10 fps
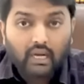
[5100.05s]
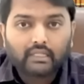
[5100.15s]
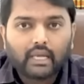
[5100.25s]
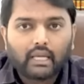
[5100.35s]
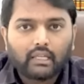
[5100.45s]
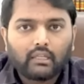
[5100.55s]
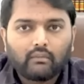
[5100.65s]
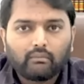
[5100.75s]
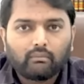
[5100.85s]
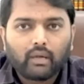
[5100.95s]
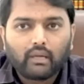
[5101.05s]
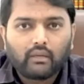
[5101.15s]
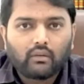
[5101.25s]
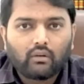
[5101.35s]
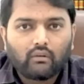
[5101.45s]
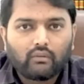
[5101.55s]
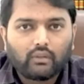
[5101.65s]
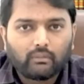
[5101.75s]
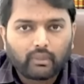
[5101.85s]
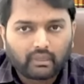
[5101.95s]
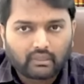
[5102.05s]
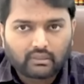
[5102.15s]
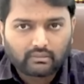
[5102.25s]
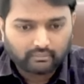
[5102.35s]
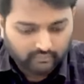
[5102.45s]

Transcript: attacking manner of a bears.